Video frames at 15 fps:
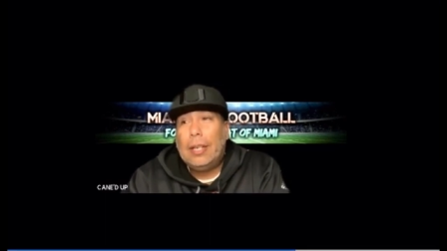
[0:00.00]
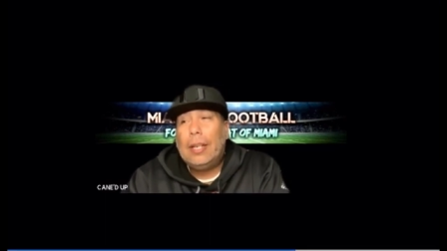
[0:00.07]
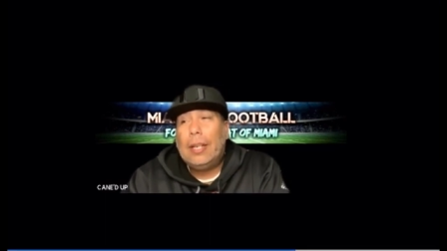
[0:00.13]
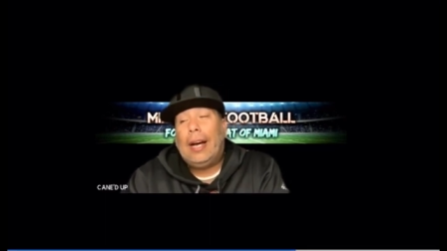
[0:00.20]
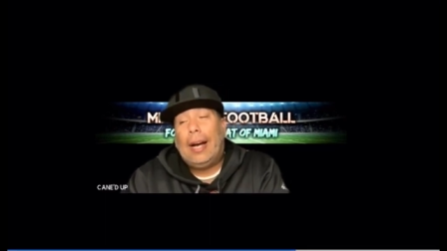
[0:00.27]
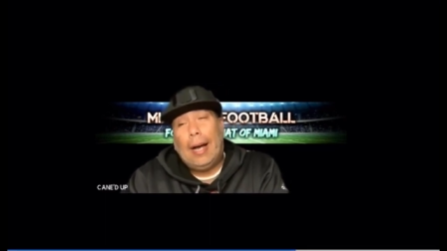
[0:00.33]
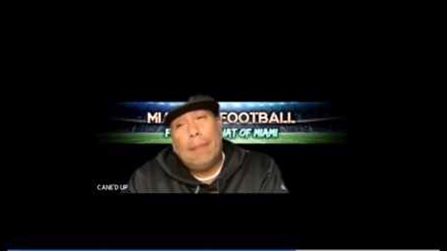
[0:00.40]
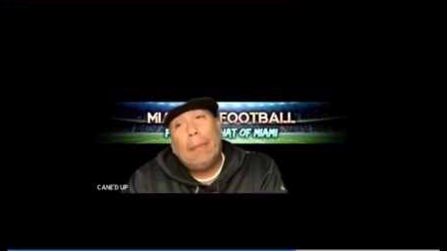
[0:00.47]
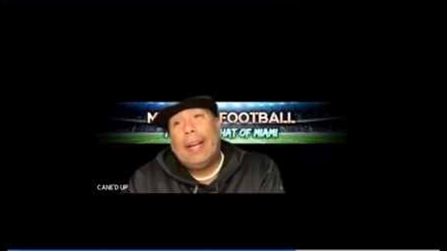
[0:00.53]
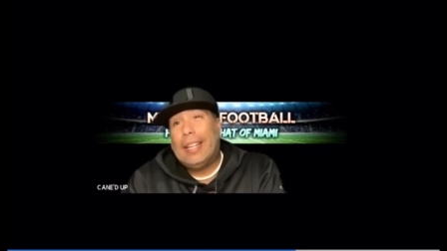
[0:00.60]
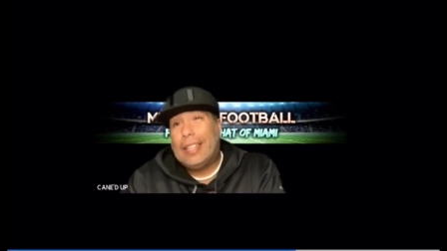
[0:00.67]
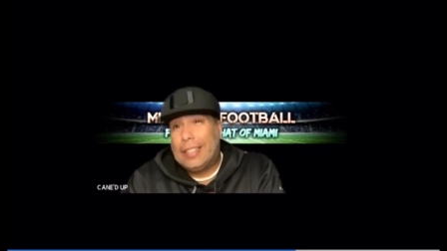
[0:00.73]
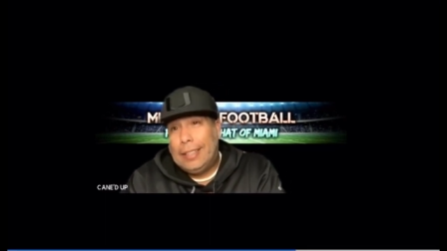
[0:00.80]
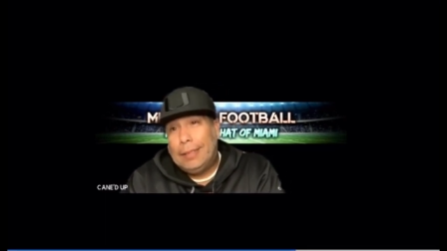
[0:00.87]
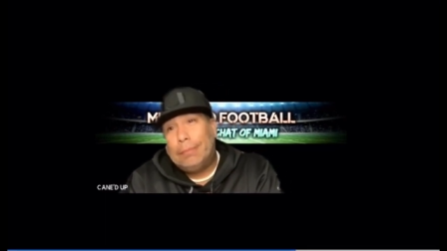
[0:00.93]
I might have
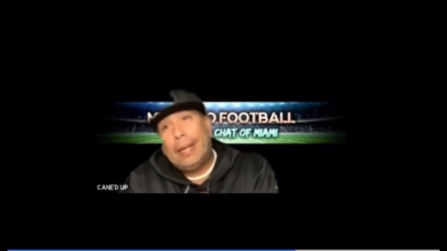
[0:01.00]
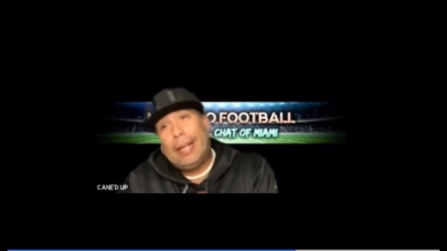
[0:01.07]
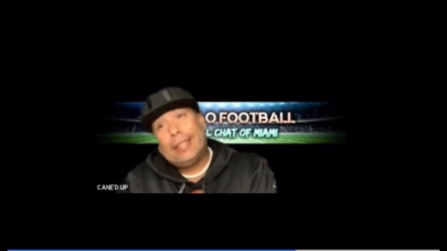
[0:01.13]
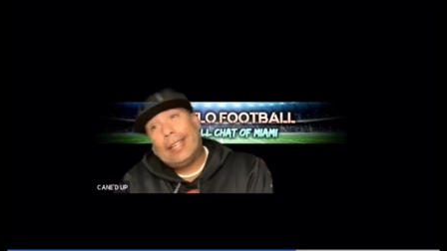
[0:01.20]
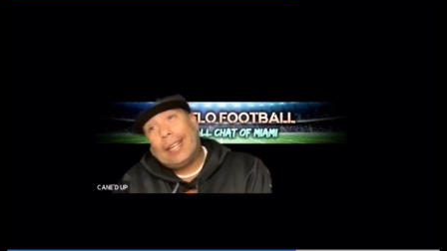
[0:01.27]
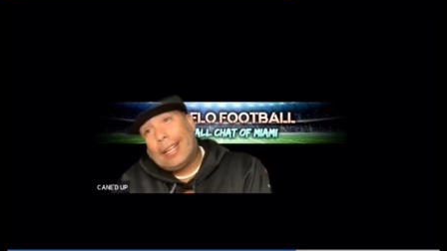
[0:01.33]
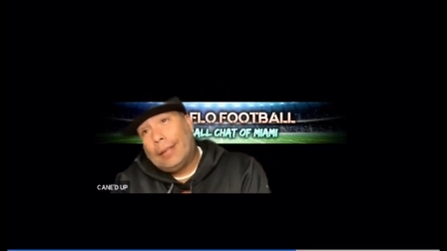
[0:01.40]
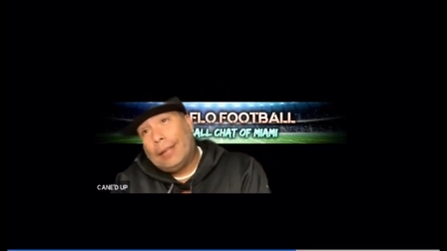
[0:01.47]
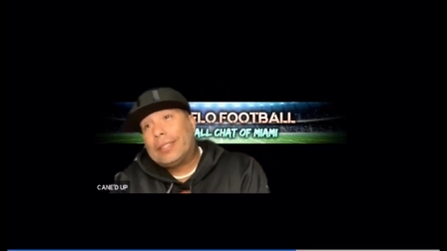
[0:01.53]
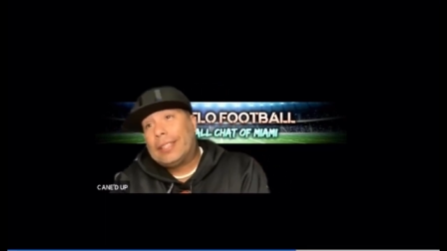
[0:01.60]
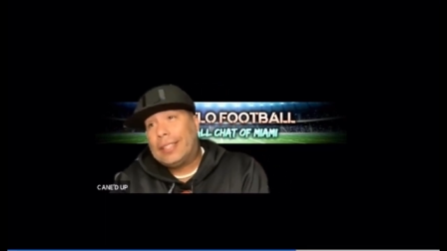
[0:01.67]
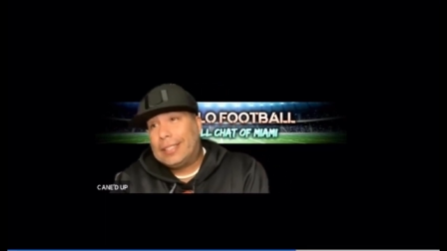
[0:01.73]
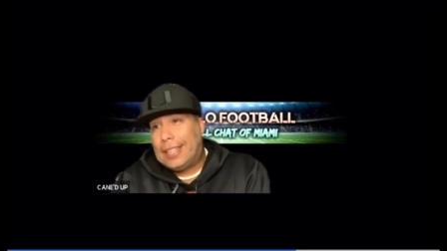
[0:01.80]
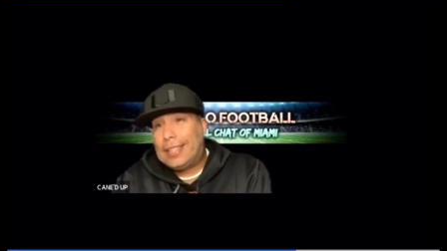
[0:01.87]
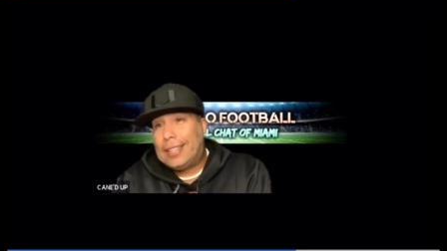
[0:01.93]
leaned back to Clemson because
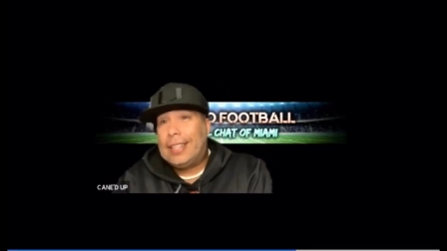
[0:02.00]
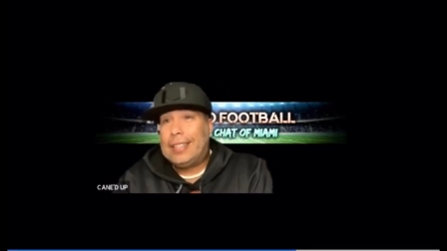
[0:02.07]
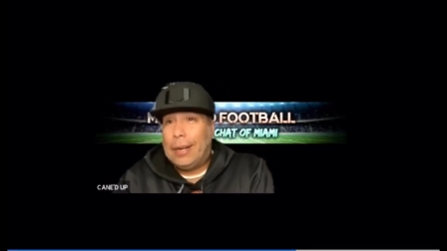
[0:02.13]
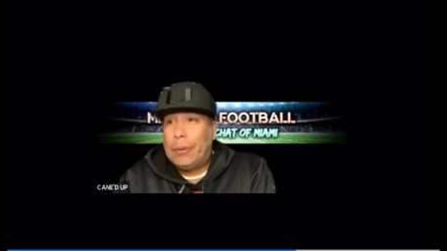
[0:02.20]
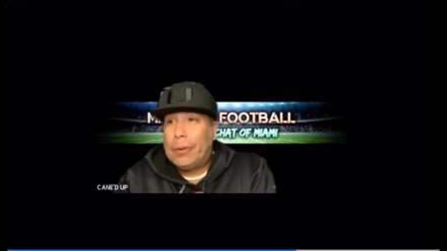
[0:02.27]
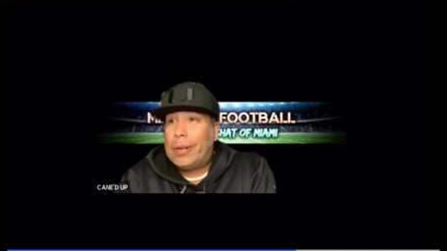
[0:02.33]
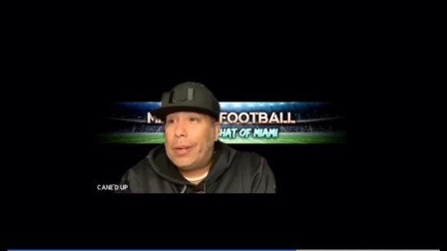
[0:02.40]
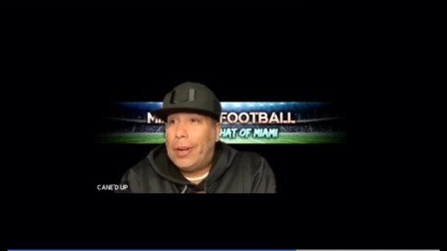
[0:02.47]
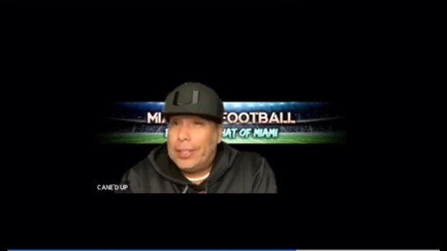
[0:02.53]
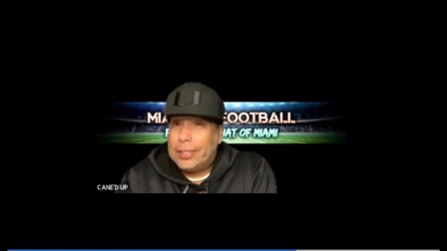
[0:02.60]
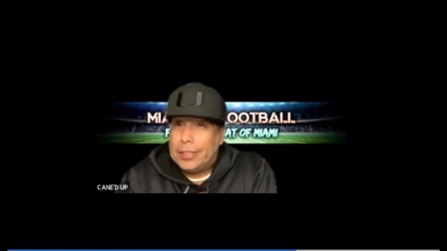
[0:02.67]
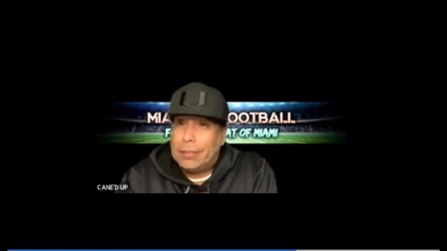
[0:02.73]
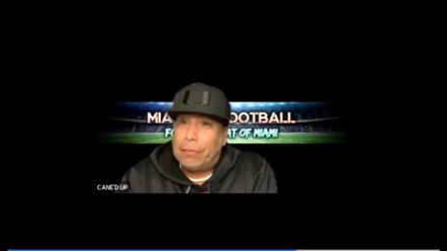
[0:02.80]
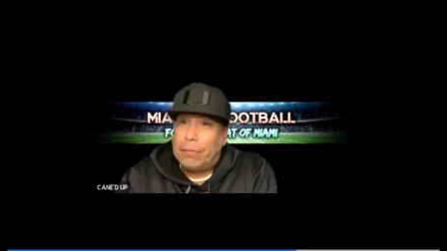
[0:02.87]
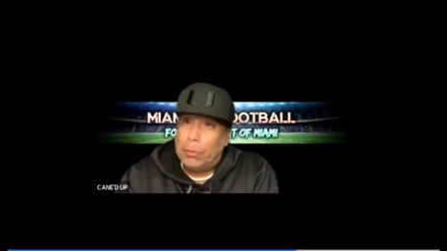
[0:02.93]
I think that would have caused us a
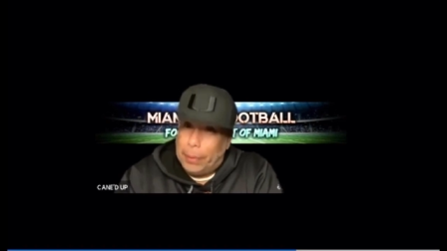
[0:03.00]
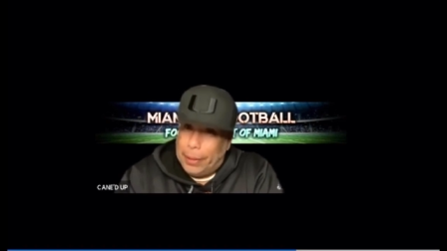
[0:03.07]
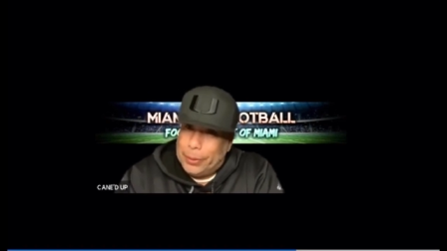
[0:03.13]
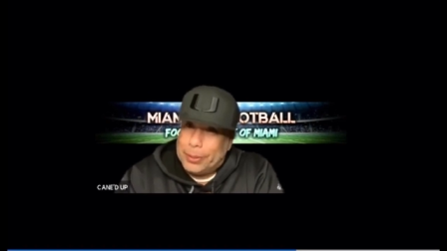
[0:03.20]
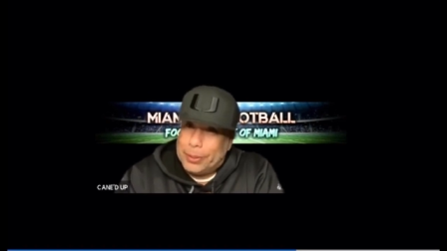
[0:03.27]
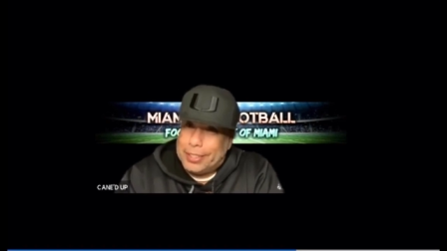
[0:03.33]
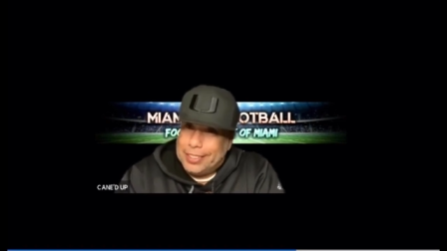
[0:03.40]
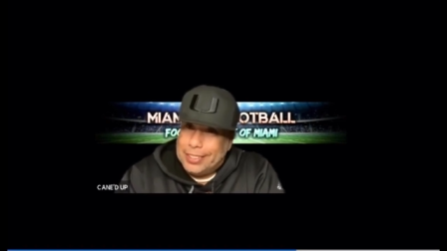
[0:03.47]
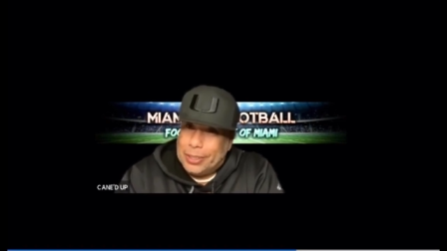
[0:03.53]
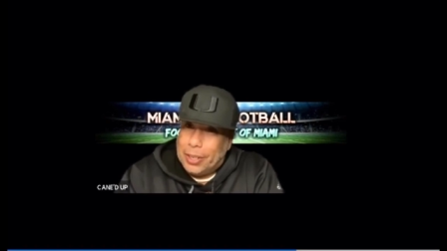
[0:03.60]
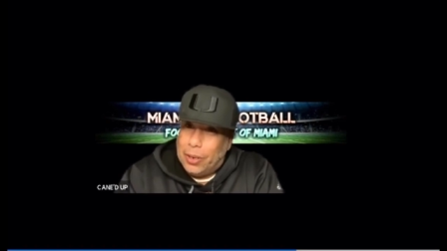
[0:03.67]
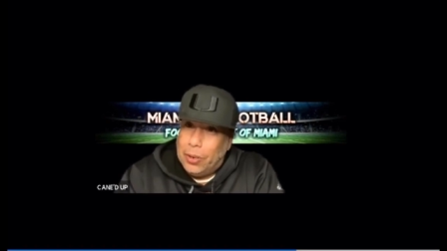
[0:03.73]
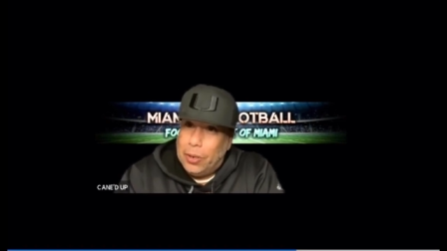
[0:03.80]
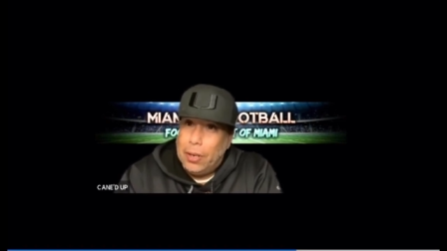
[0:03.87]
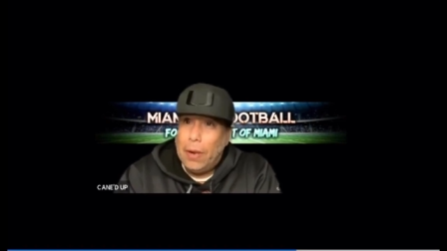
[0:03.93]
few penalties, you know?
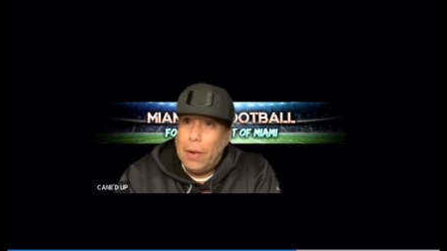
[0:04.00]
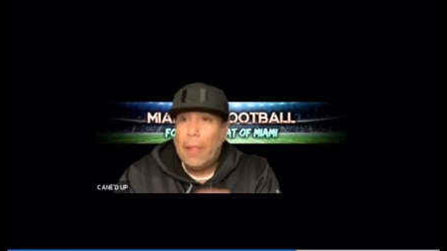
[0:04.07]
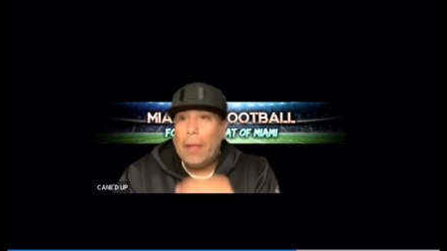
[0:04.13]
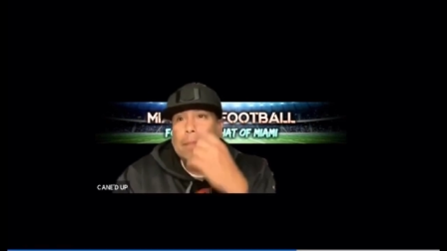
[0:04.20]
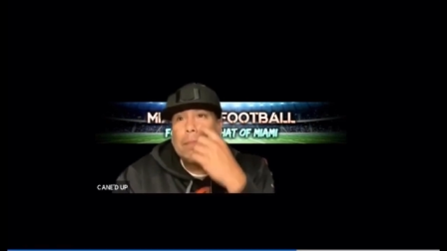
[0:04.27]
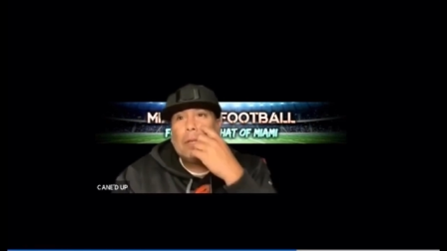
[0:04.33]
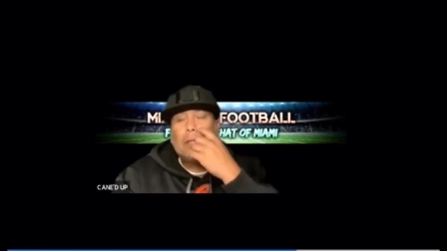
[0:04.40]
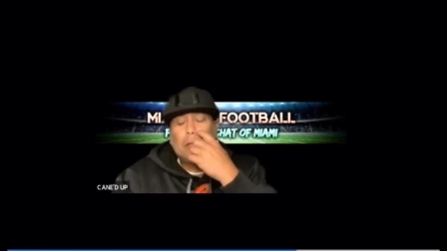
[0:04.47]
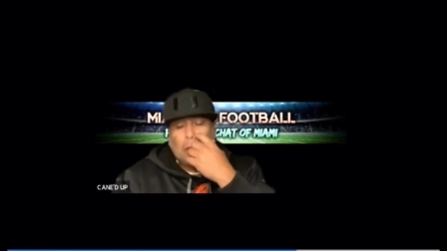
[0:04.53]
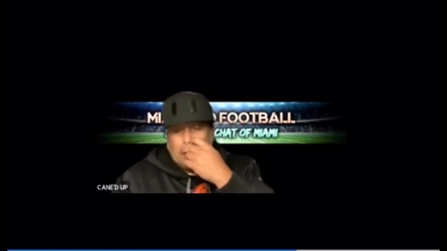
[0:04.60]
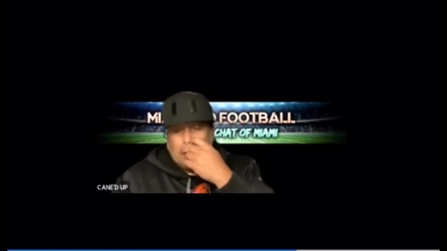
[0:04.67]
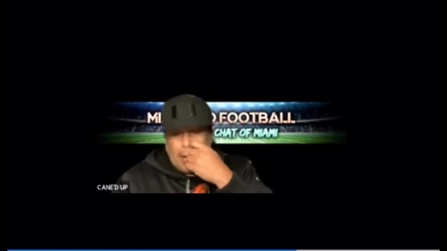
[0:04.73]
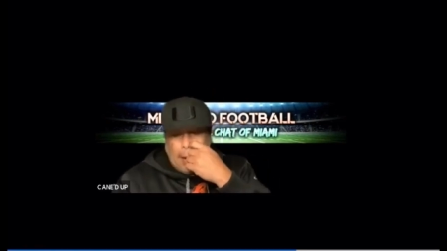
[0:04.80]
So, yeah, I'm